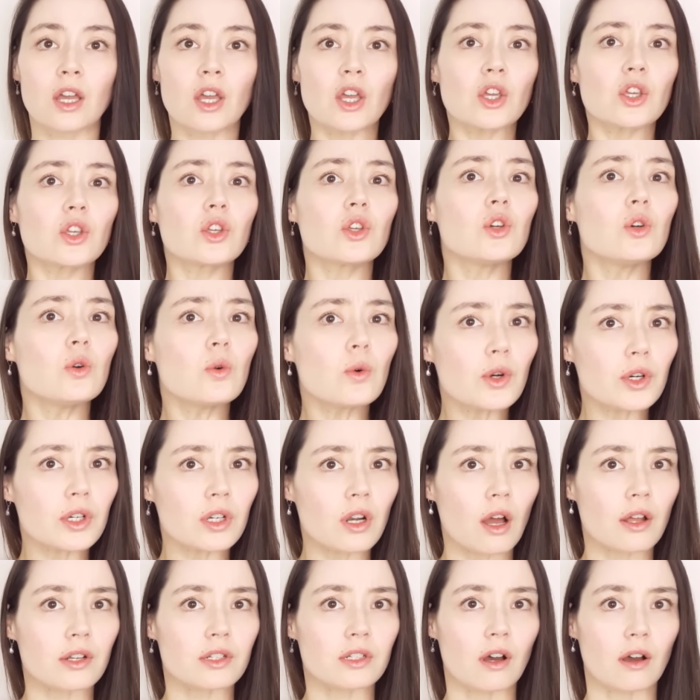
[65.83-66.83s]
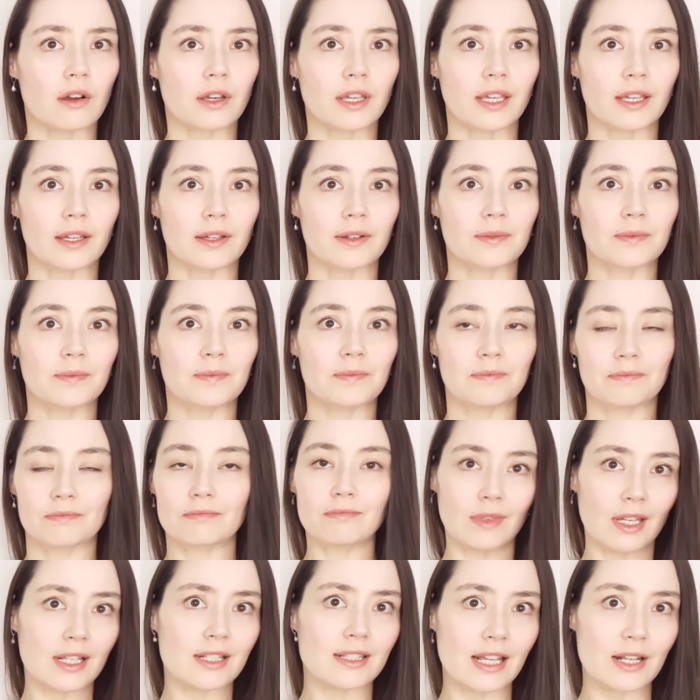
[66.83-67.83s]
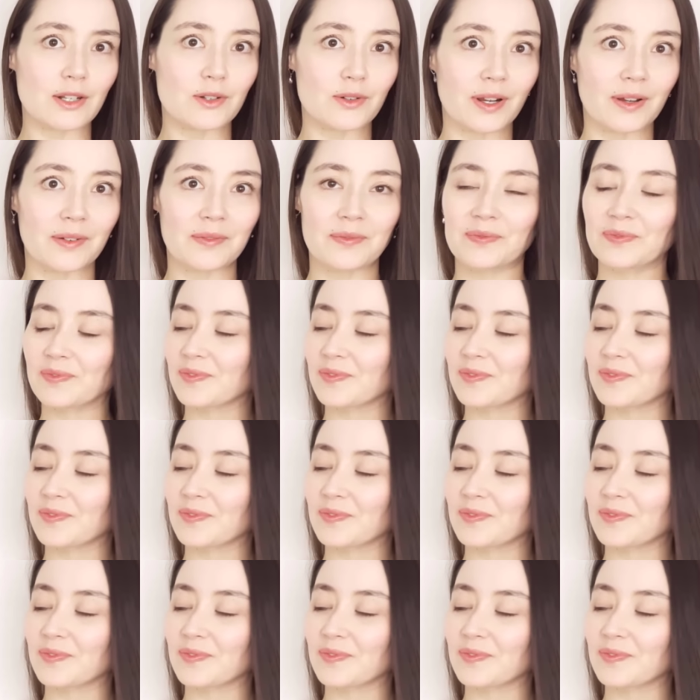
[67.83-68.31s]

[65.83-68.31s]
You were not talking, etc.